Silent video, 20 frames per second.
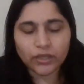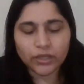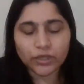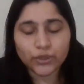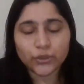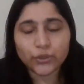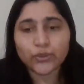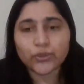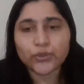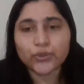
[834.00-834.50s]

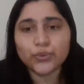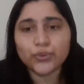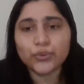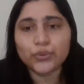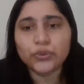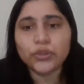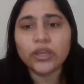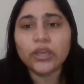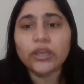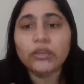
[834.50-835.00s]
to
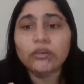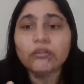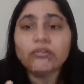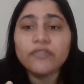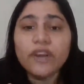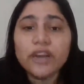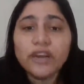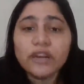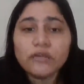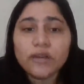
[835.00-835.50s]
think of
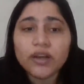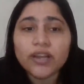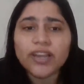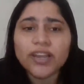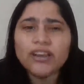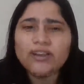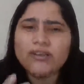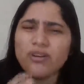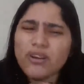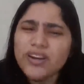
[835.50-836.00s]

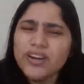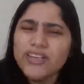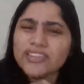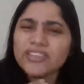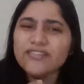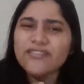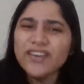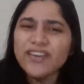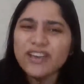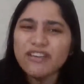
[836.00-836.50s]
networking not as
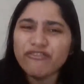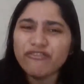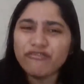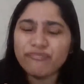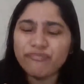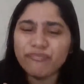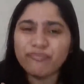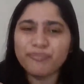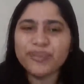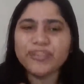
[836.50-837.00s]
a way of
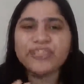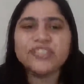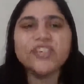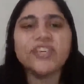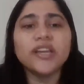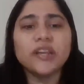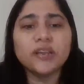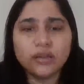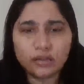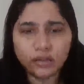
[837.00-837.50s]

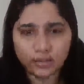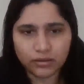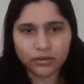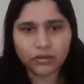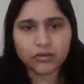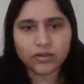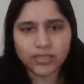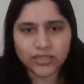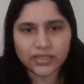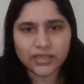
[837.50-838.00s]
pitching
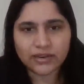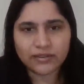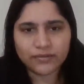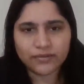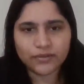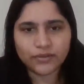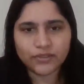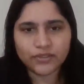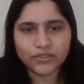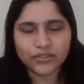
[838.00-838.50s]
yourself
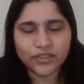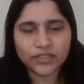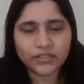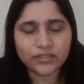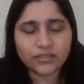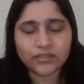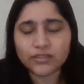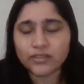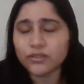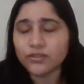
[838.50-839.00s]
to
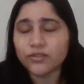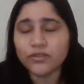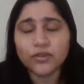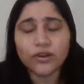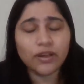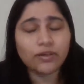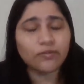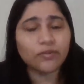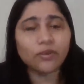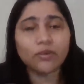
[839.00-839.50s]
strangers. You
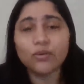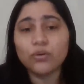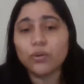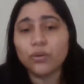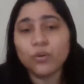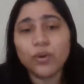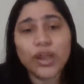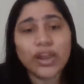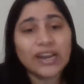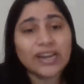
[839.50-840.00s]
don't have to
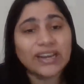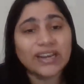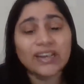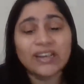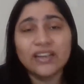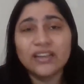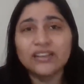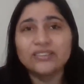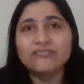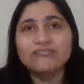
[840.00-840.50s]
go and
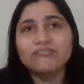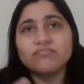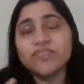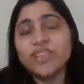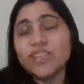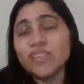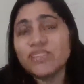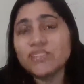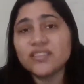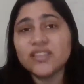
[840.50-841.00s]

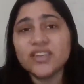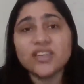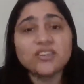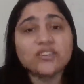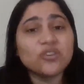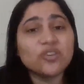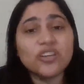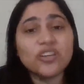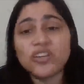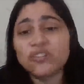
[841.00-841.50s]

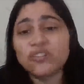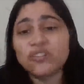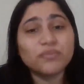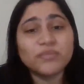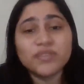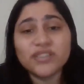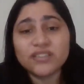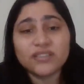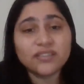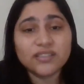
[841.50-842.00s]
exchange or give a
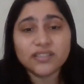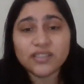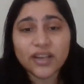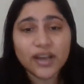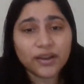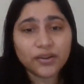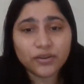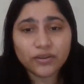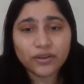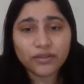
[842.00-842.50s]
business
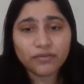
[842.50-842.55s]
card to